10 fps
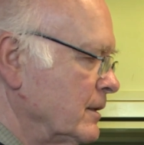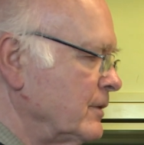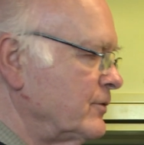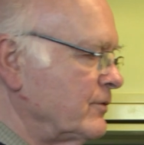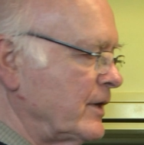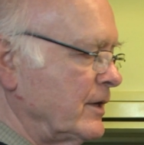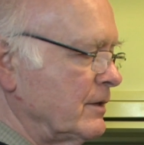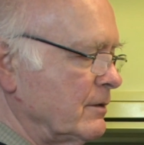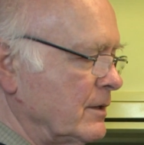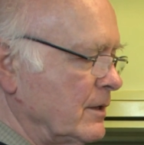This is
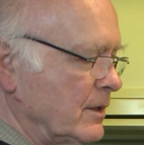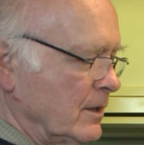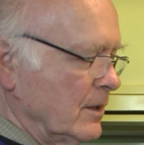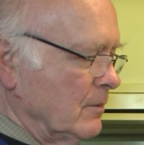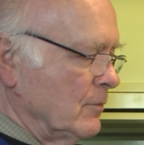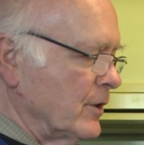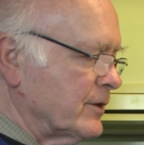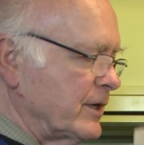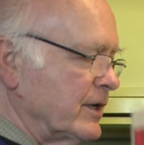marked